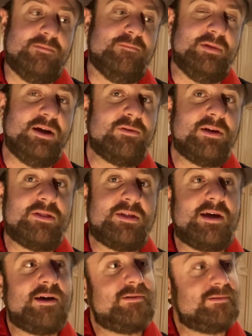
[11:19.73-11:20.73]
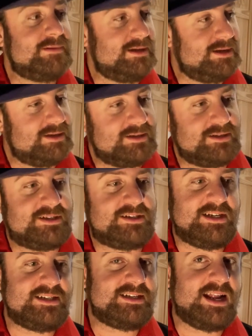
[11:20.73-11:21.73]
Mira, though,
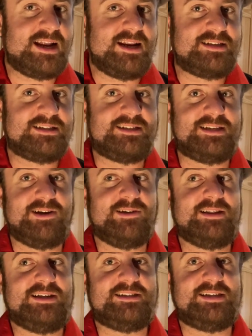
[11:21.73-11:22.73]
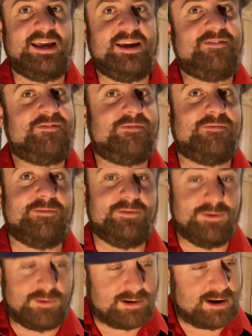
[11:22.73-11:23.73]
she's not necessarily safe,
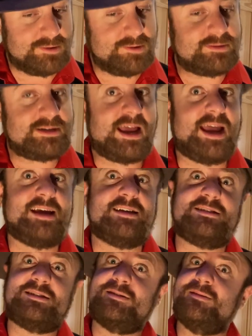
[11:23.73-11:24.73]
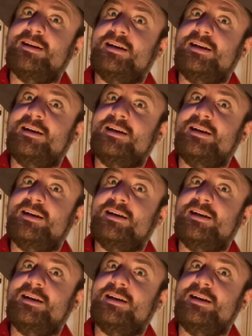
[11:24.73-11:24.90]
nor are those eggs.